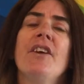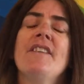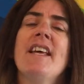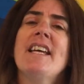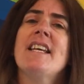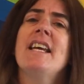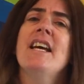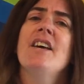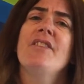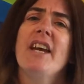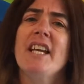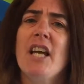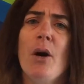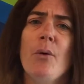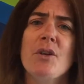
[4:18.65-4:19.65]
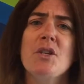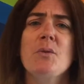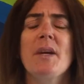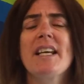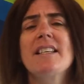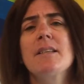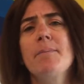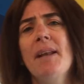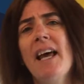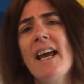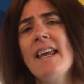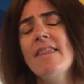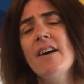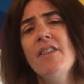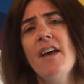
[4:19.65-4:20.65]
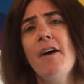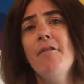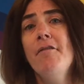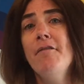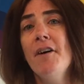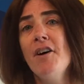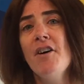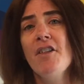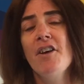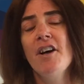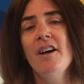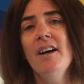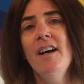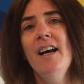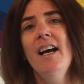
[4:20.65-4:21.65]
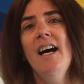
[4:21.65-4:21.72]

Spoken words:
and they go on to explain that their father